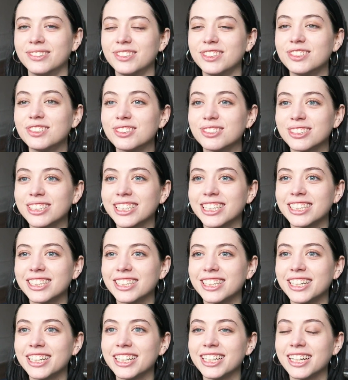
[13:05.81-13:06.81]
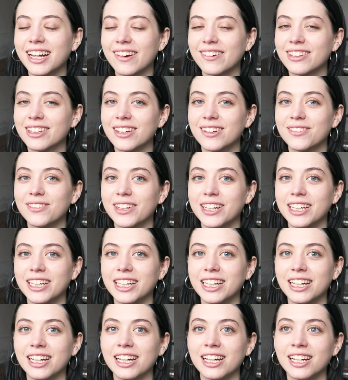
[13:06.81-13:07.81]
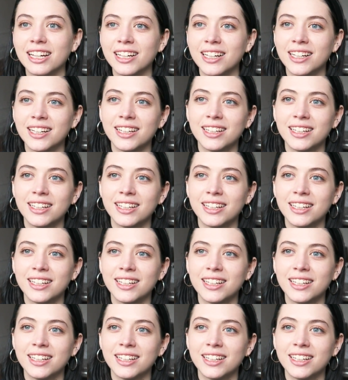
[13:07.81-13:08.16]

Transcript: which was really good. I would love any